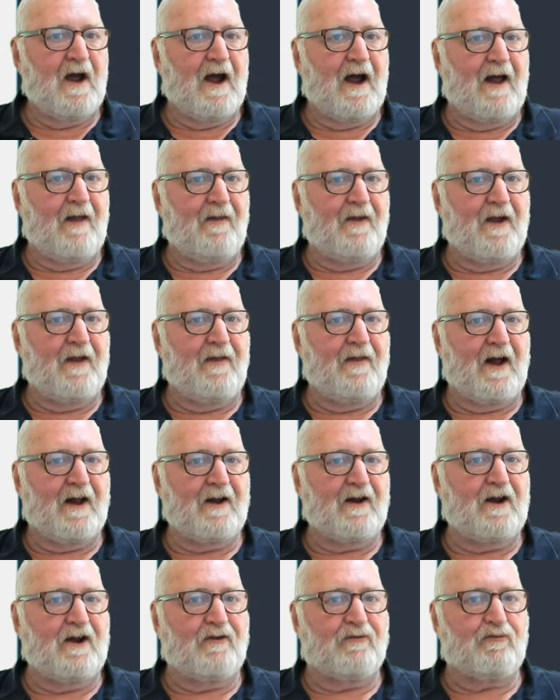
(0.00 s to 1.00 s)
and then
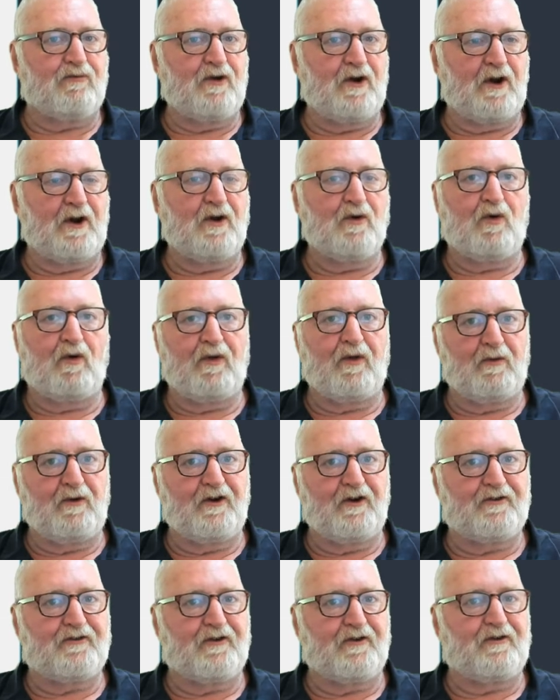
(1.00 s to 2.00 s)
that is really all there
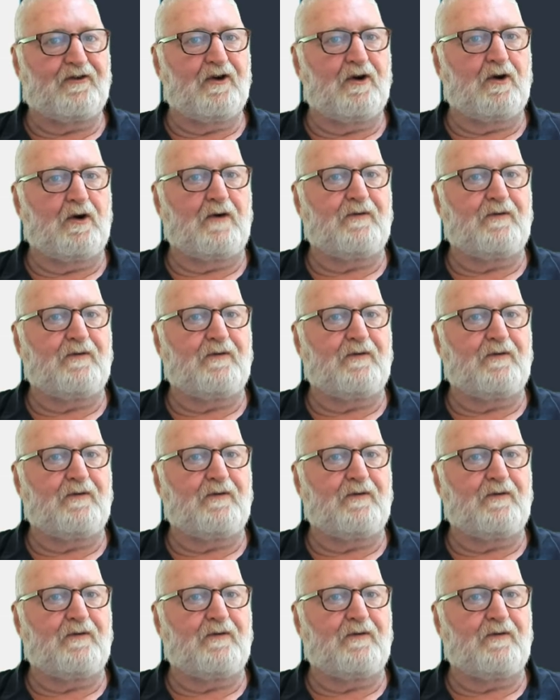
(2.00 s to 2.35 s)
is to do.